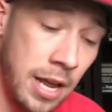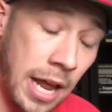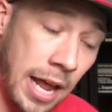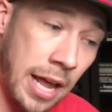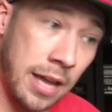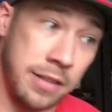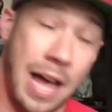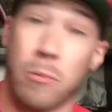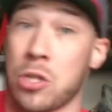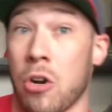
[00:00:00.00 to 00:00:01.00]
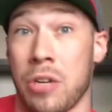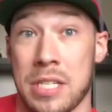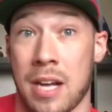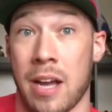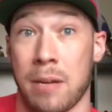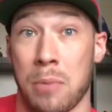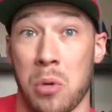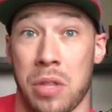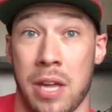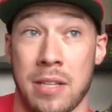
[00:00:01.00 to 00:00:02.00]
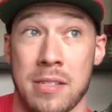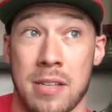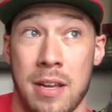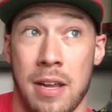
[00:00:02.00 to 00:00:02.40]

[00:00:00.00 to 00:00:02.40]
And that was already signed on both ends.